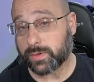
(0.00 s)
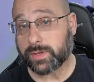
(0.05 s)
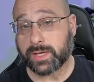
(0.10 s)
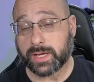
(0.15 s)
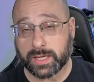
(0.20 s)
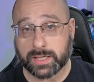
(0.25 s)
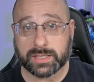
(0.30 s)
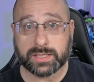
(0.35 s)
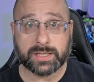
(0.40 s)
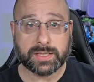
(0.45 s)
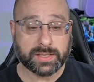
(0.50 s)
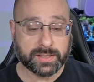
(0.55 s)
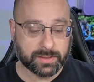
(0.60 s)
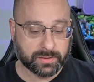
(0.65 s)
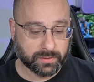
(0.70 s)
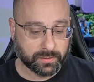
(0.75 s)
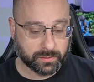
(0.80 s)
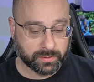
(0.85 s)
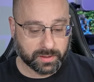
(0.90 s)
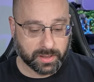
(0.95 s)
the
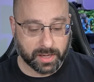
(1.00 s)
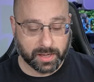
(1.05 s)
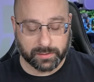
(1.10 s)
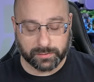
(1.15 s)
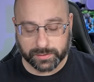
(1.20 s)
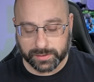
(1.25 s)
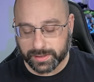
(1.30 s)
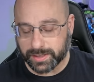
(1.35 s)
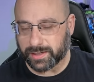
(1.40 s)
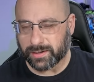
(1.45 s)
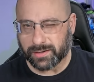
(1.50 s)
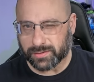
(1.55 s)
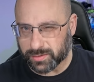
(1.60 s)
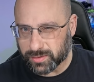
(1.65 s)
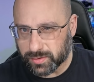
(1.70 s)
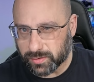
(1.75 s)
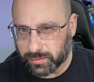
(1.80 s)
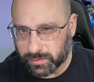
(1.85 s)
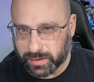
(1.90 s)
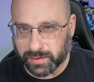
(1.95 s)
HDZero goggles. That
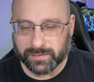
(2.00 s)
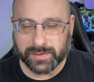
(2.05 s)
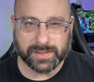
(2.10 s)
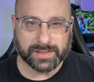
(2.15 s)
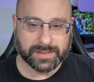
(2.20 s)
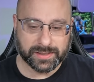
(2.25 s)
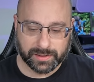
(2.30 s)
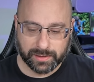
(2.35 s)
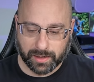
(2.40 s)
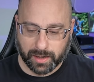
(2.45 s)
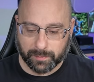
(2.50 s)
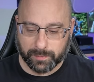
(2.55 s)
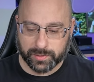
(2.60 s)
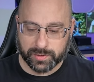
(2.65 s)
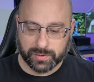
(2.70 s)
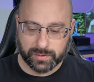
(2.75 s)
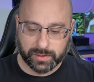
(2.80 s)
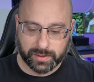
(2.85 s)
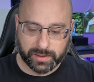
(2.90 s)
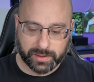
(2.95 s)
also gives us an
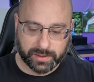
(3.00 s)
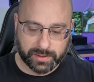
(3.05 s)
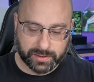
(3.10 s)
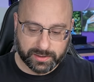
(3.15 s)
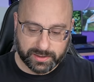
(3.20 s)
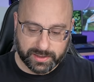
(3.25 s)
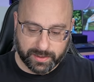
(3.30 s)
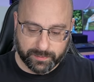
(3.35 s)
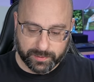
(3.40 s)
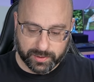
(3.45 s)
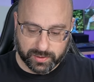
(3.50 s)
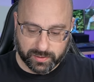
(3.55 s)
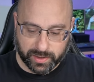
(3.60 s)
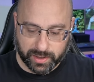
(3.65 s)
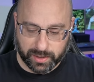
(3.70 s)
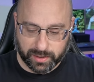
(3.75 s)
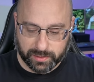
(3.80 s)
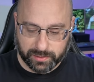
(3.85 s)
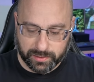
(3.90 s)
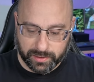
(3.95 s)
opportunity to
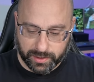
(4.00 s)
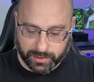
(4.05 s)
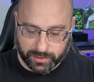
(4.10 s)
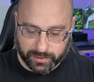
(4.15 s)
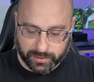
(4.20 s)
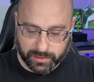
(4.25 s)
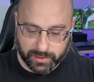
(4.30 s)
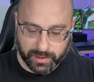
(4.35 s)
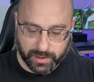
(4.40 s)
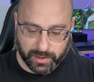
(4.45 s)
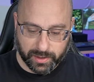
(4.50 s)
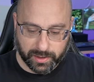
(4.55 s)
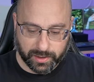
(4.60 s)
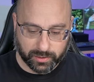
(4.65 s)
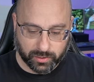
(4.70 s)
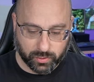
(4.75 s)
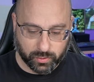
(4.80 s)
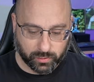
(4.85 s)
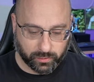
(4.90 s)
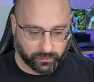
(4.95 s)
demonstrate another
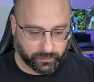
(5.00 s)
cool